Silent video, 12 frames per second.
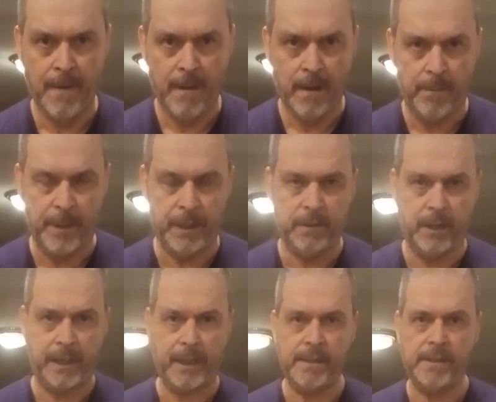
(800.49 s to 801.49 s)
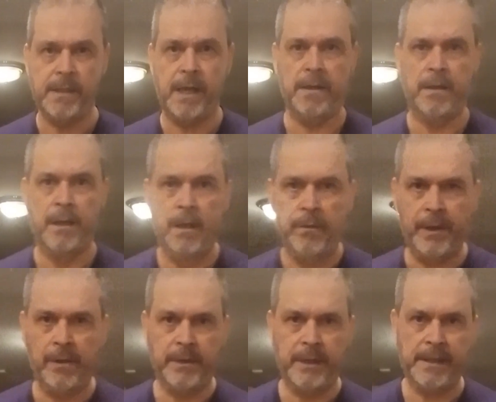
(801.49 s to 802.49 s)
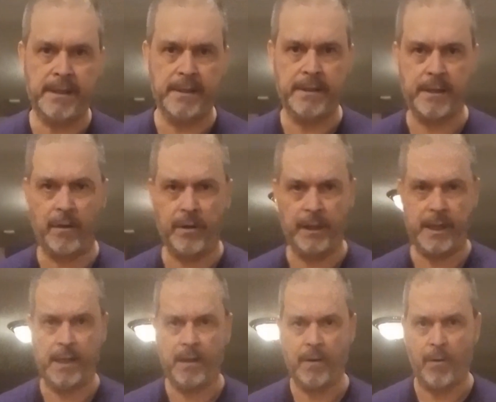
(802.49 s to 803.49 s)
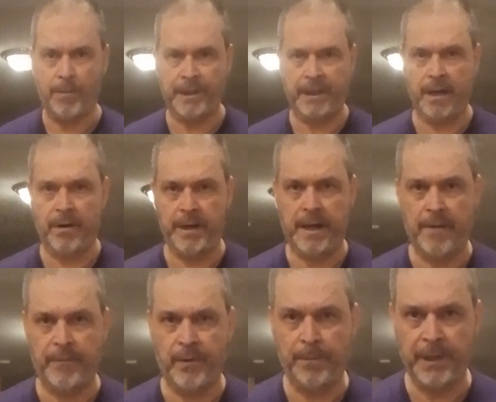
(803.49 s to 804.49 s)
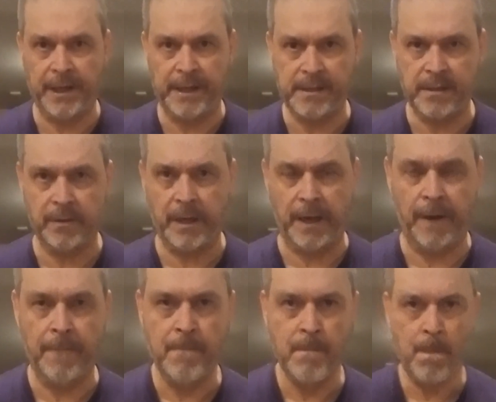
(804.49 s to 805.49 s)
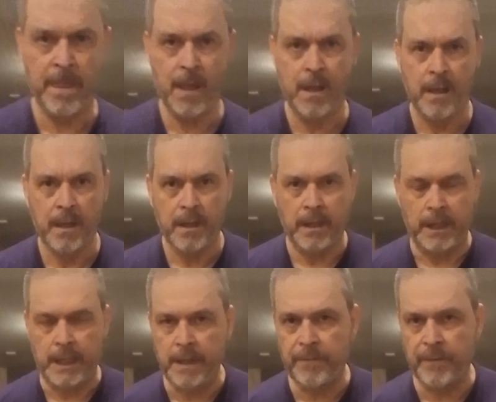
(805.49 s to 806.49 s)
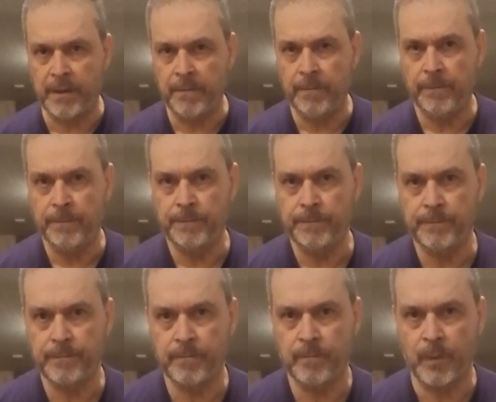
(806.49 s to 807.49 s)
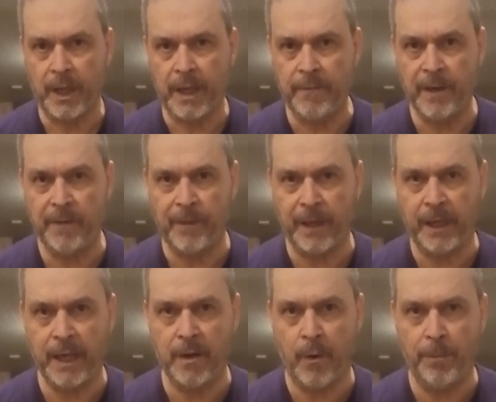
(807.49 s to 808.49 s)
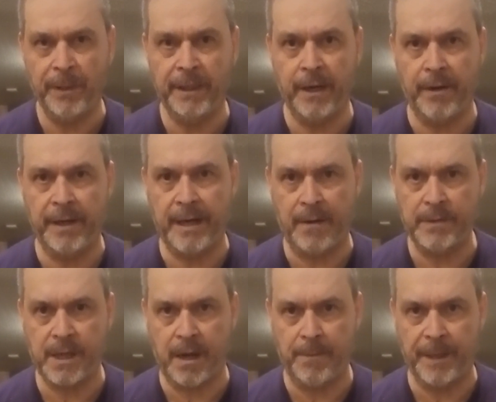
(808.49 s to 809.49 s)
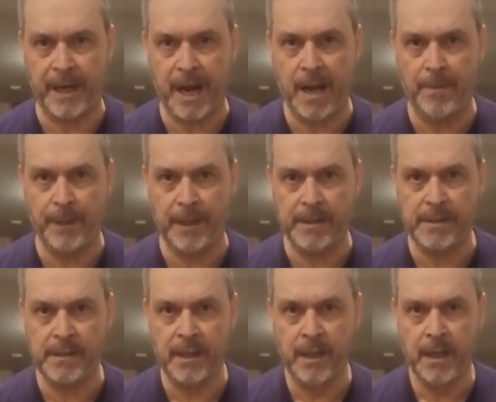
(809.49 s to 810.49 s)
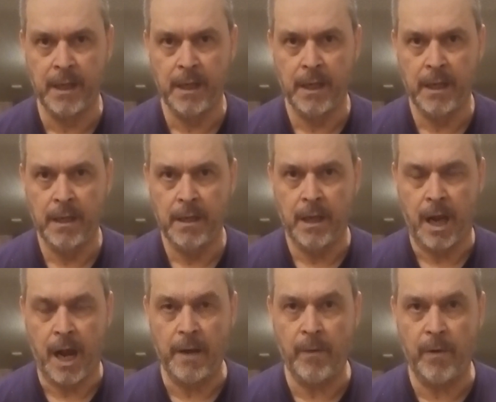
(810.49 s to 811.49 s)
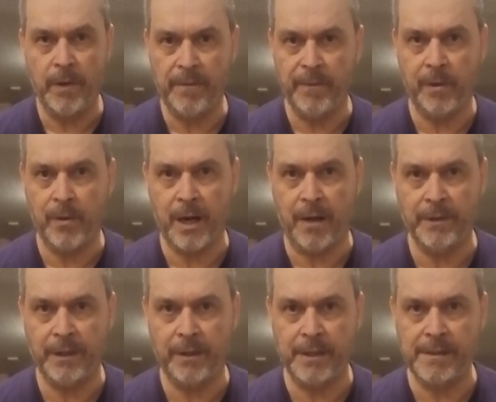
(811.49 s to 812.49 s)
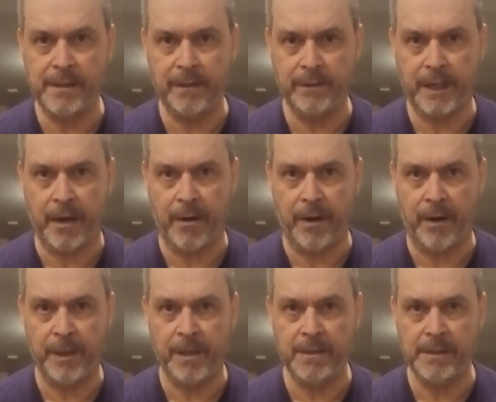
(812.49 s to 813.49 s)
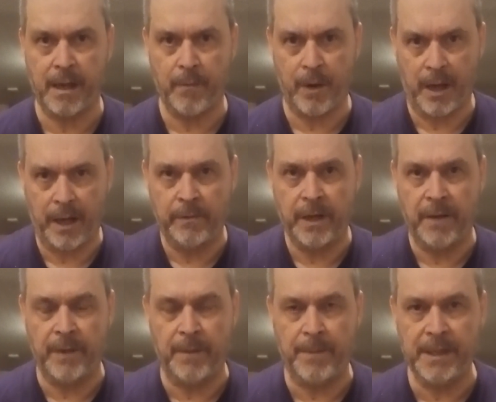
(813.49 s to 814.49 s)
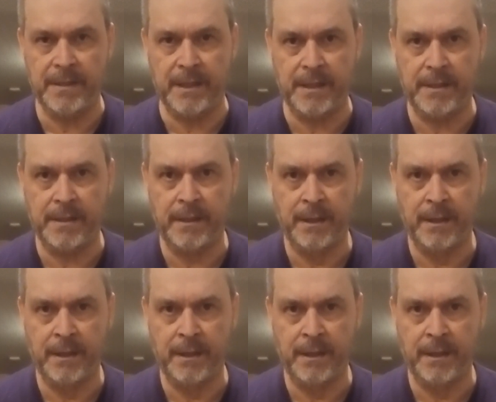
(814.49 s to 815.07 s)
But like I said, we don't necessarily open carry every place, okay? Even if I can open carry downtown Minneapolis, I won't even go down there concealed carry, because I don't have any business